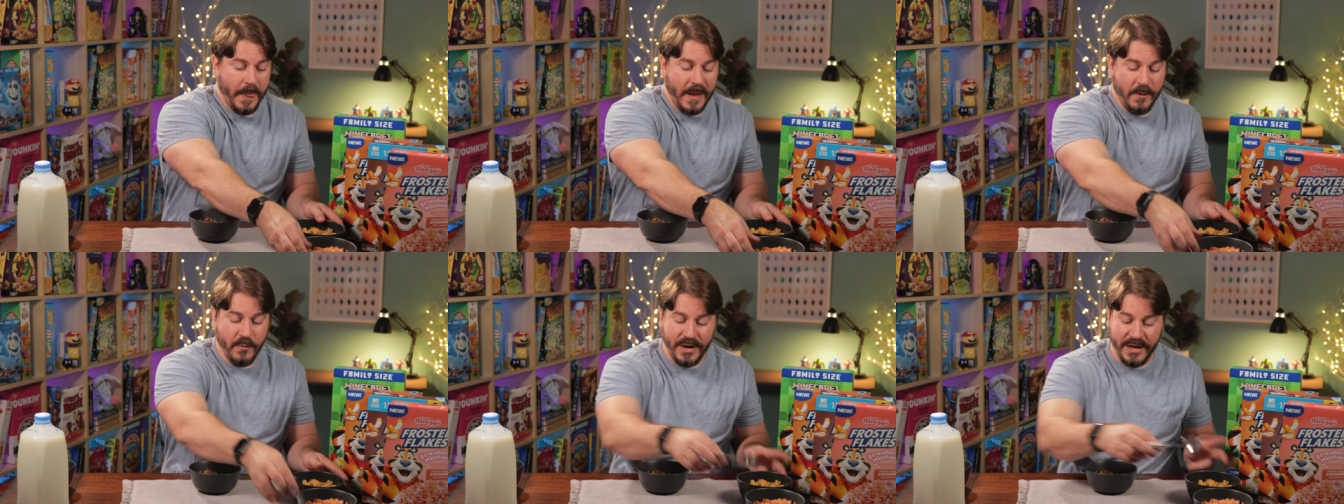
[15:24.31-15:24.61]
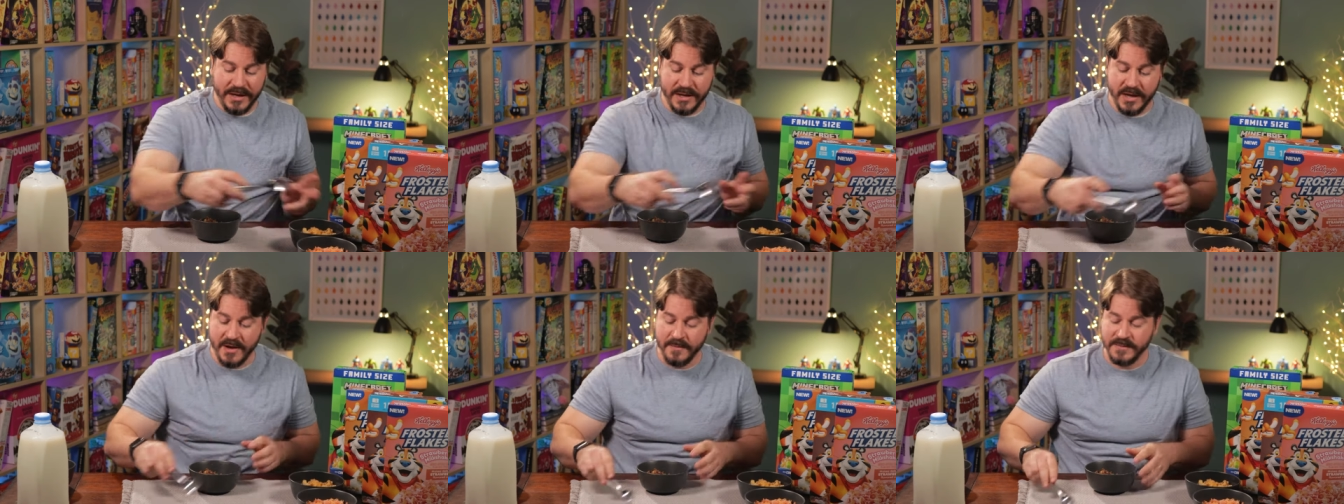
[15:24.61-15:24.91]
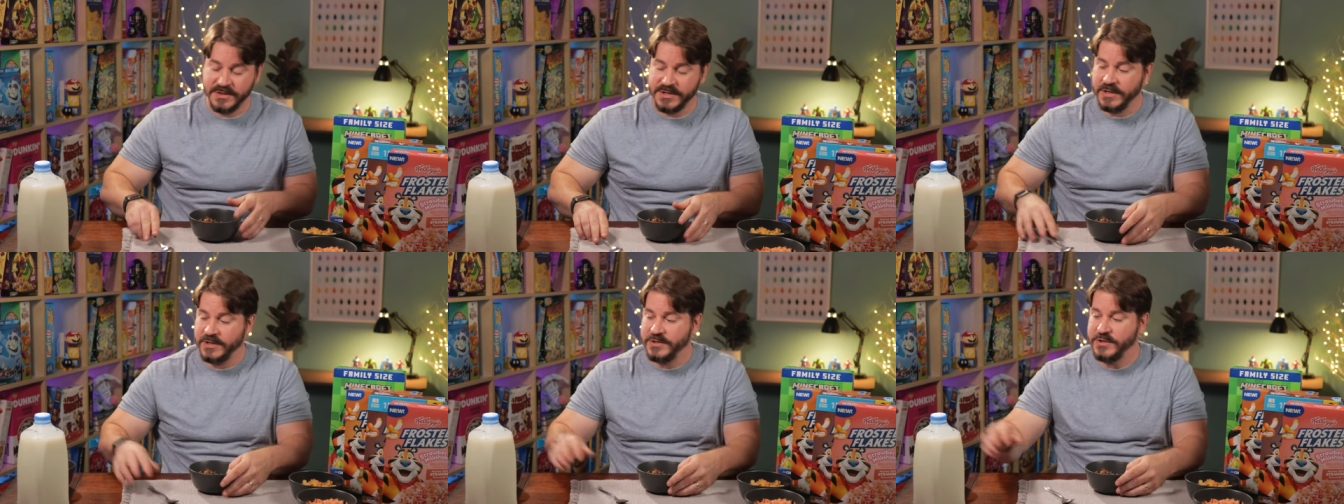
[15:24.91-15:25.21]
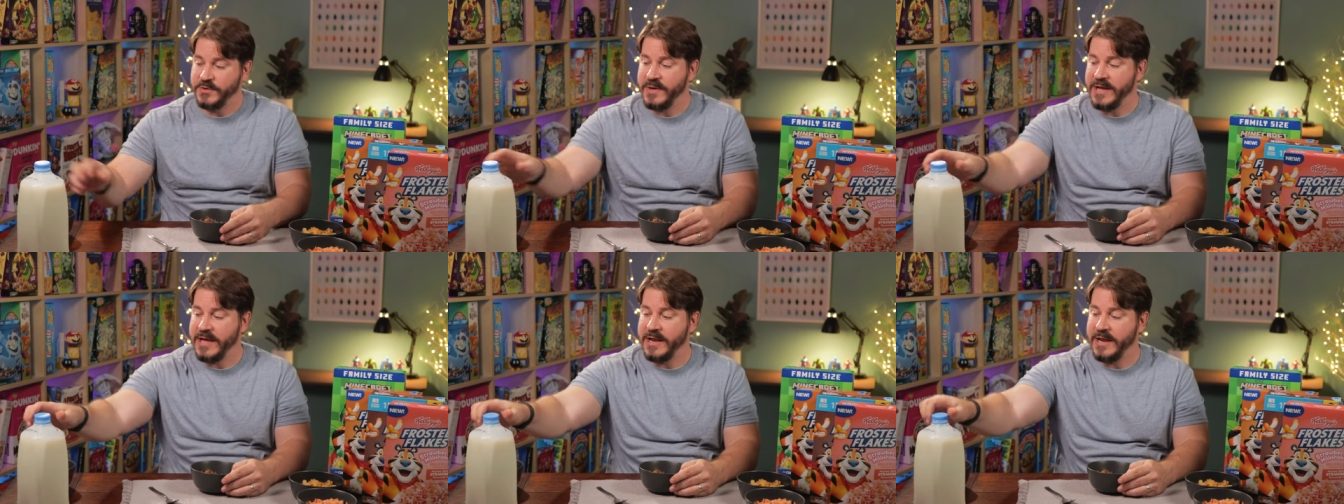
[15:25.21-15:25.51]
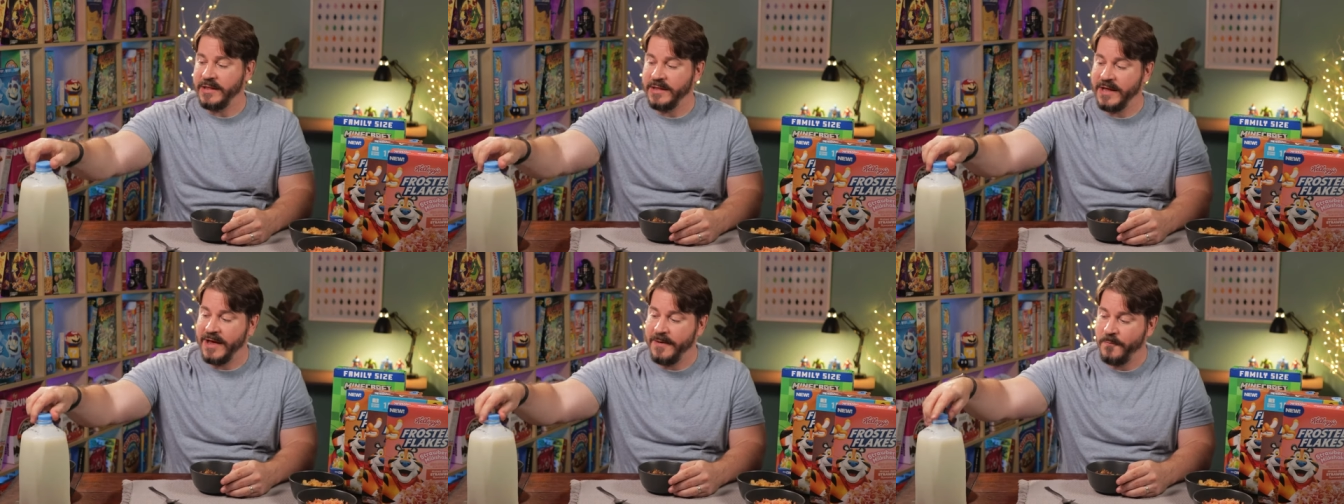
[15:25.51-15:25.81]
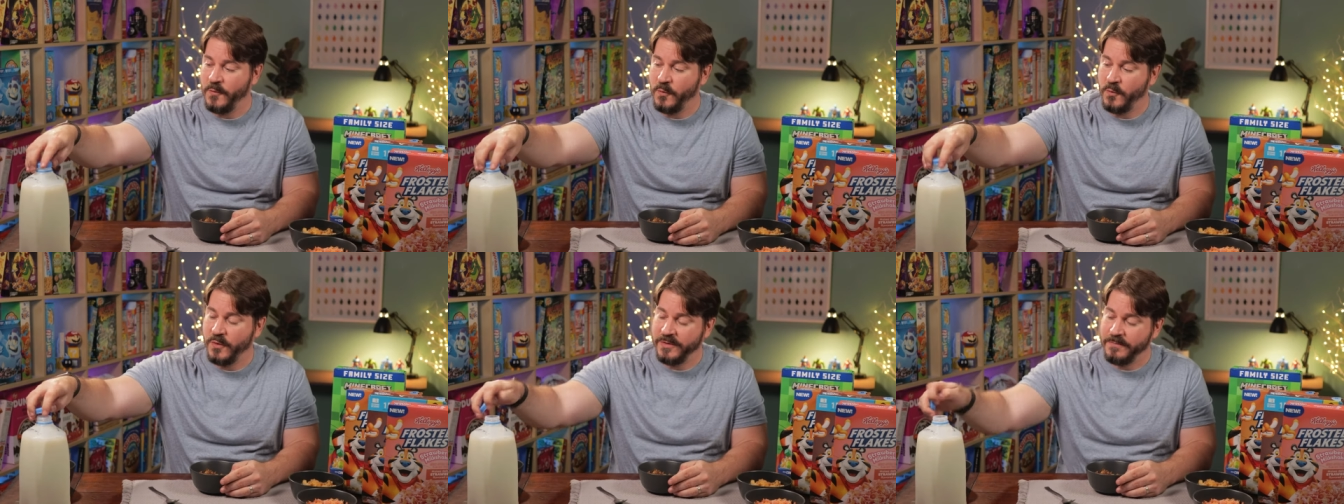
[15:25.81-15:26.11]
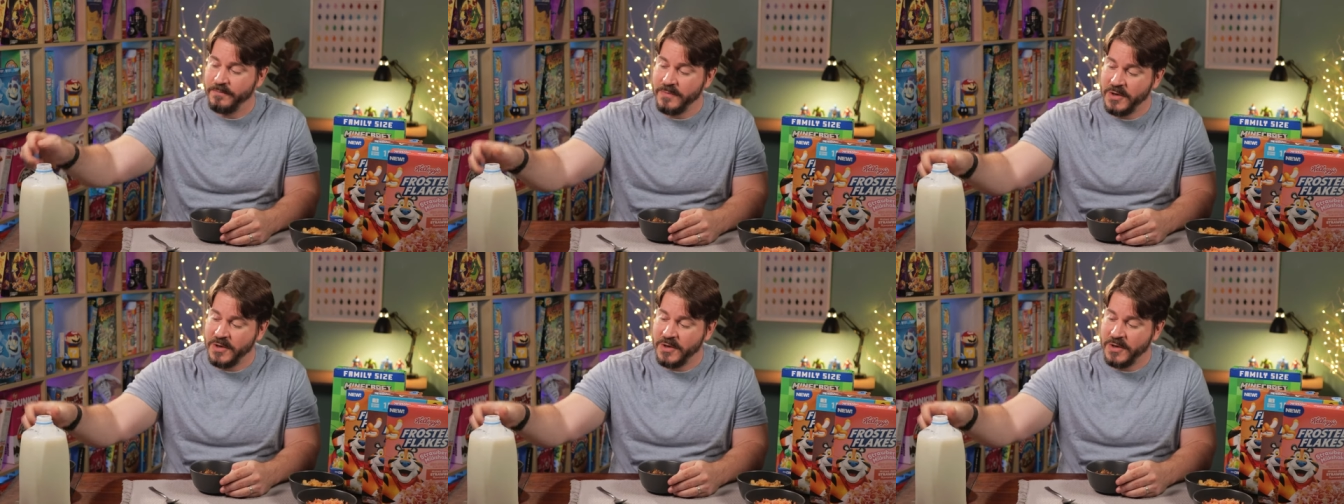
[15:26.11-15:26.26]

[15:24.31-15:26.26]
when it comes to eating them with